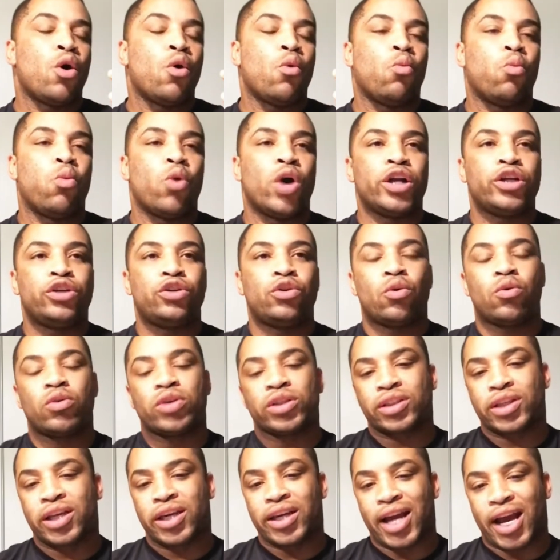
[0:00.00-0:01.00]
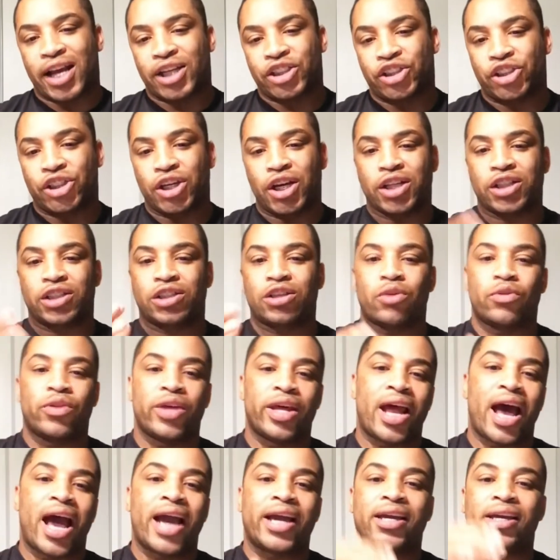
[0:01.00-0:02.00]
What doors can I shut so that
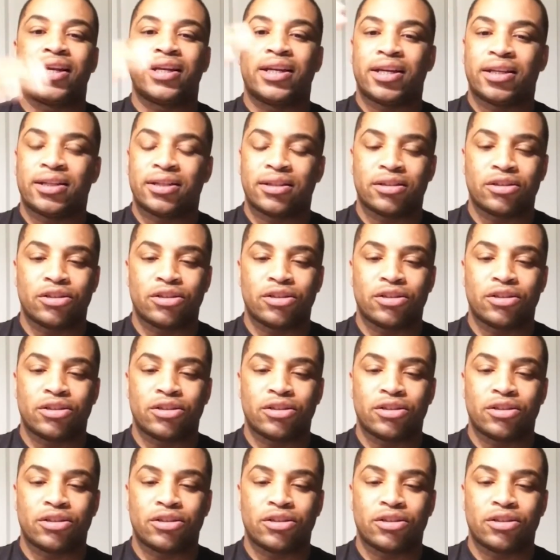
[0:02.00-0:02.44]
I can,